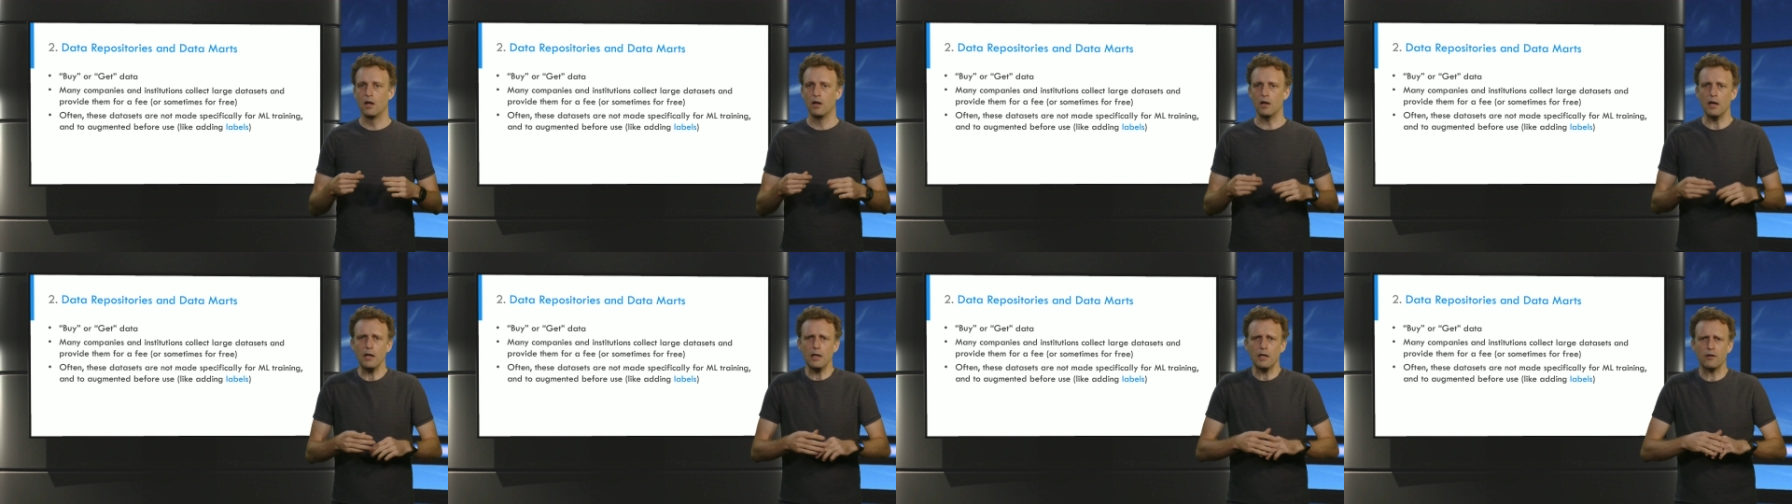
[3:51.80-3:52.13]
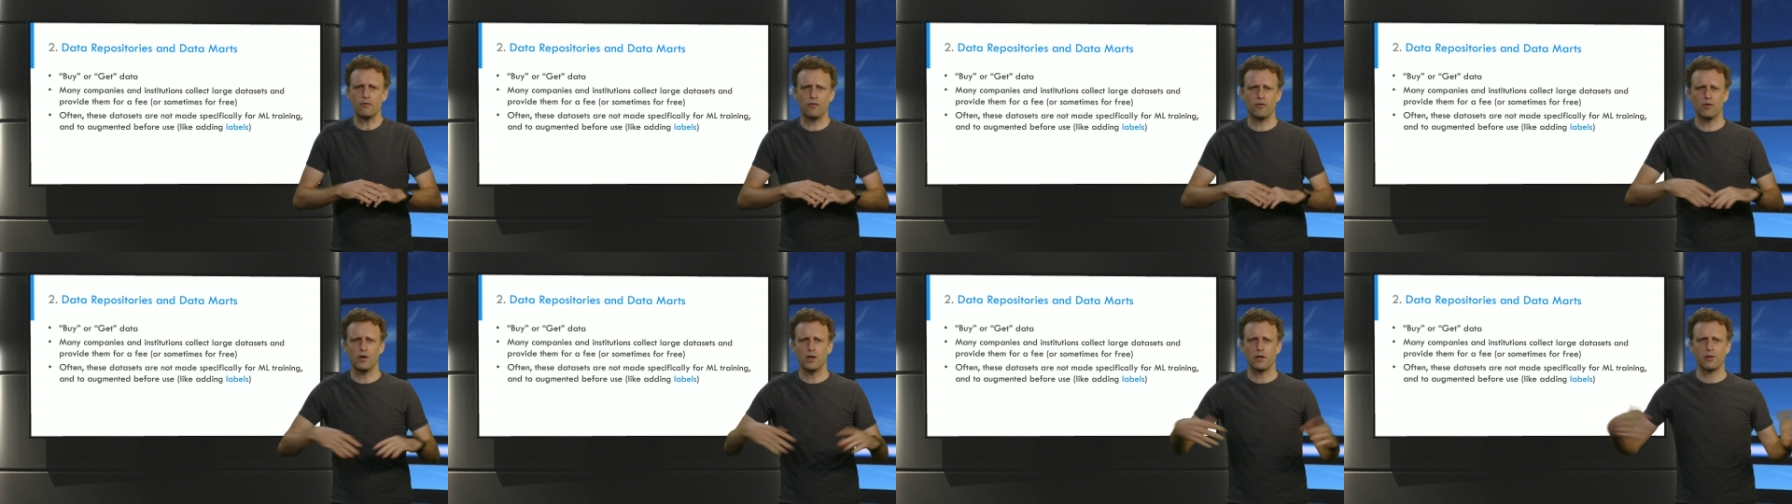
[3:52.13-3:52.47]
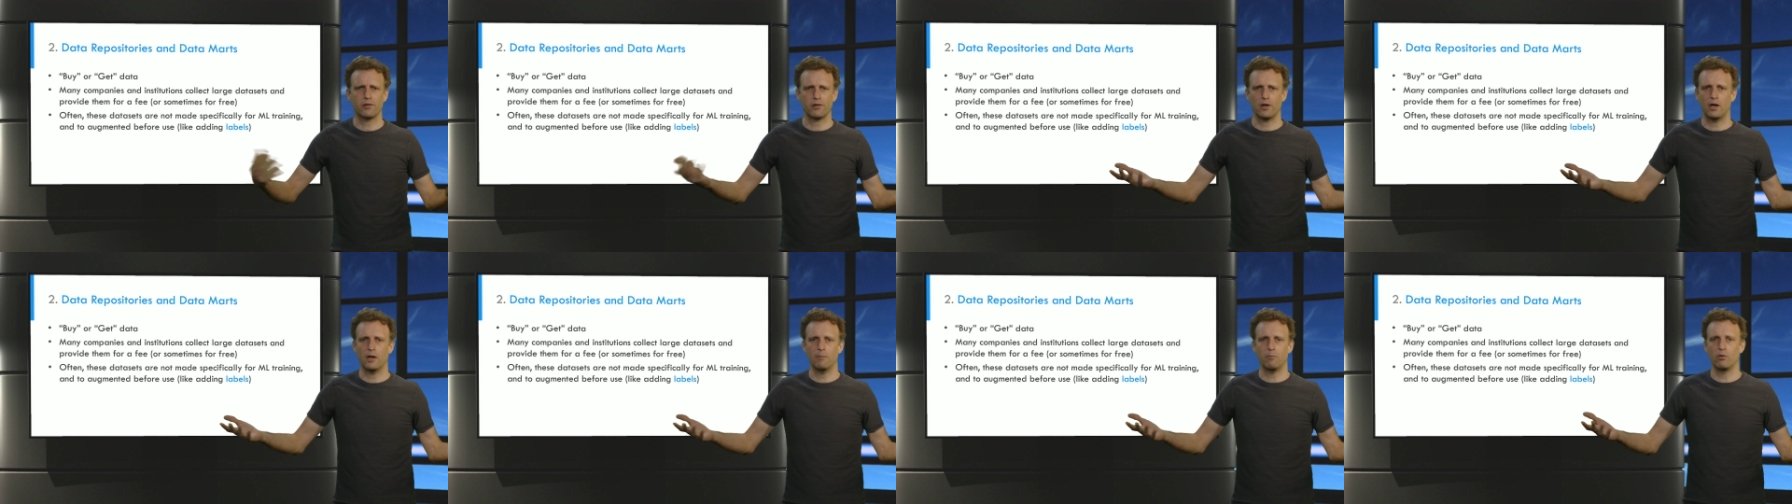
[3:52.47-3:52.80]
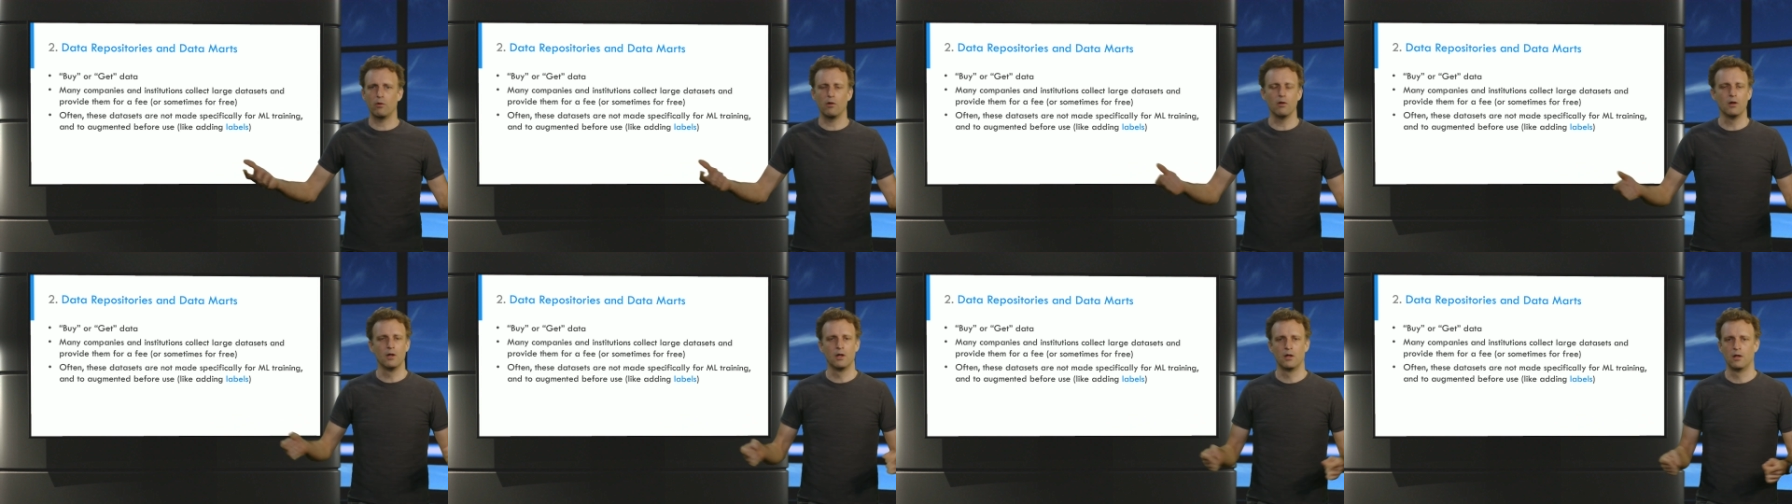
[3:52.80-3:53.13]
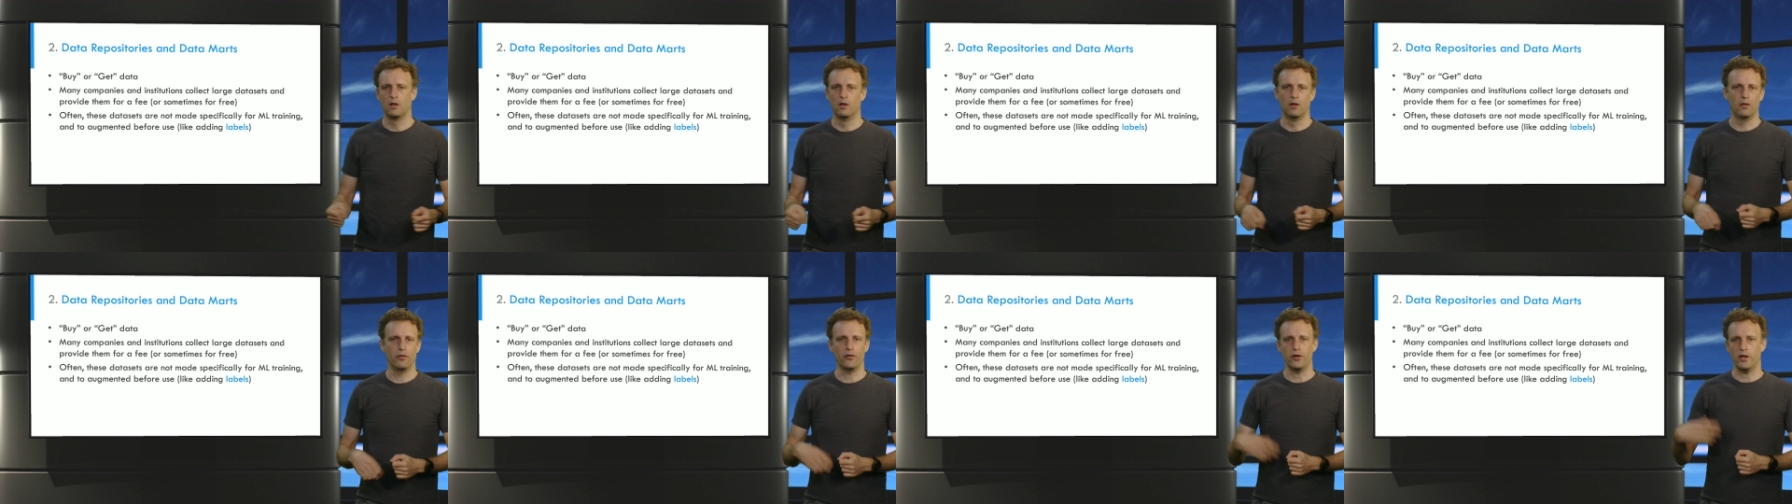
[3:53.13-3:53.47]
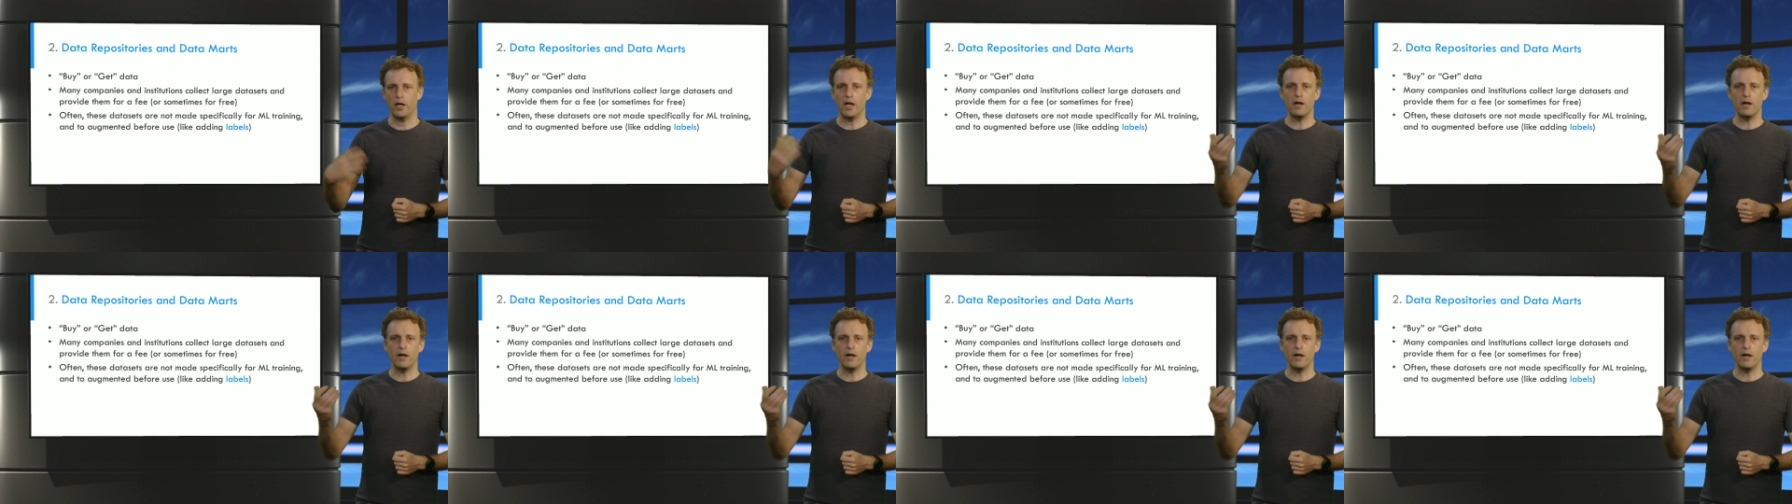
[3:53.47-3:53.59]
like, for example, the